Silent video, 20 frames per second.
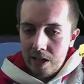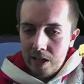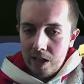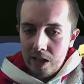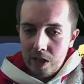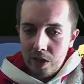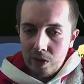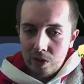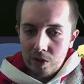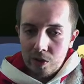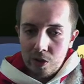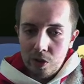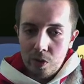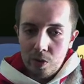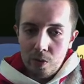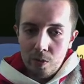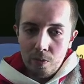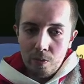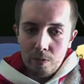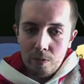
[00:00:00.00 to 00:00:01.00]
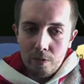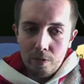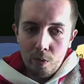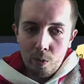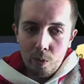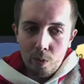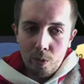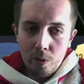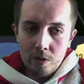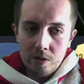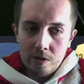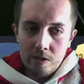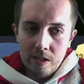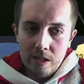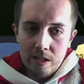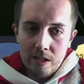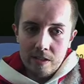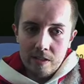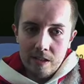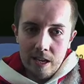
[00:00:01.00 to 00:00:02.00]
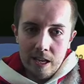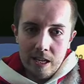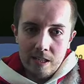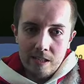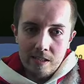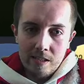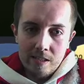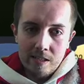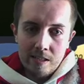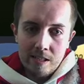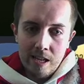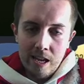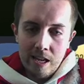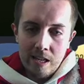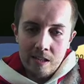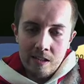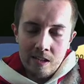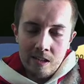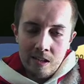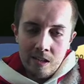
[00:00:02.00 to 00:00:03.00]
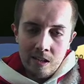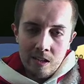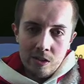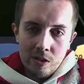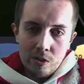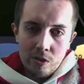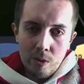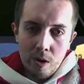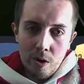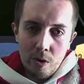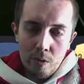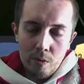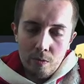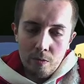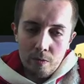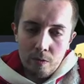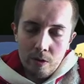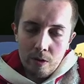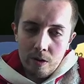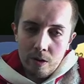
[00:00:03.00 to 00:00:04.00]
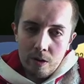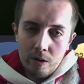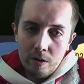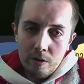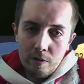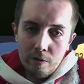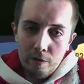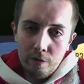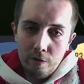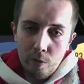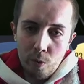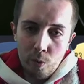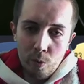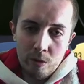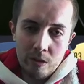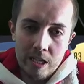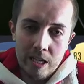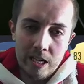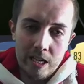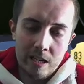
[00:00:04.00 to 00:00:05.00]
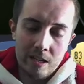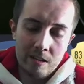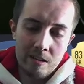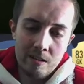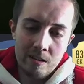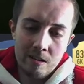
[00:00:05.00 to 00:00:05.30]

You've got 2, 4, 6, 8, 10, 12, 14,